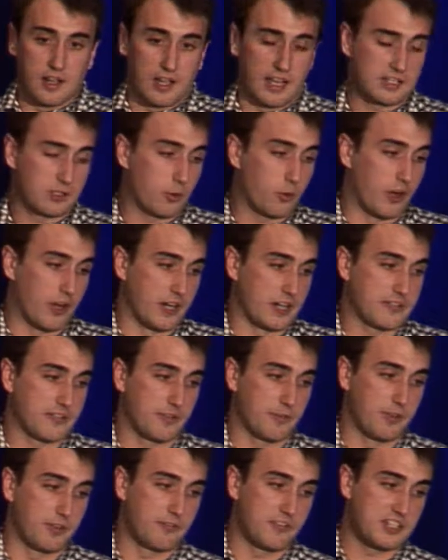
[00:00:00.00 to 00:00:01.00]
acquires
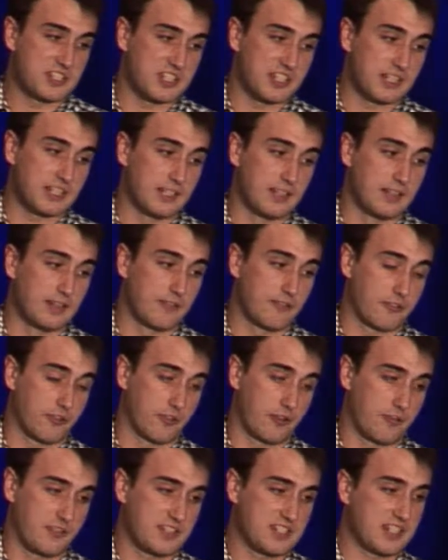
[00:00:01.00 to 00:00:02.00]
from the
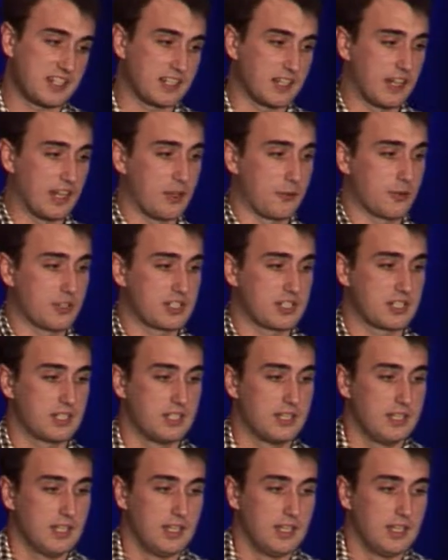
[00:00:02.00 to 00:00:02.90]
physical address.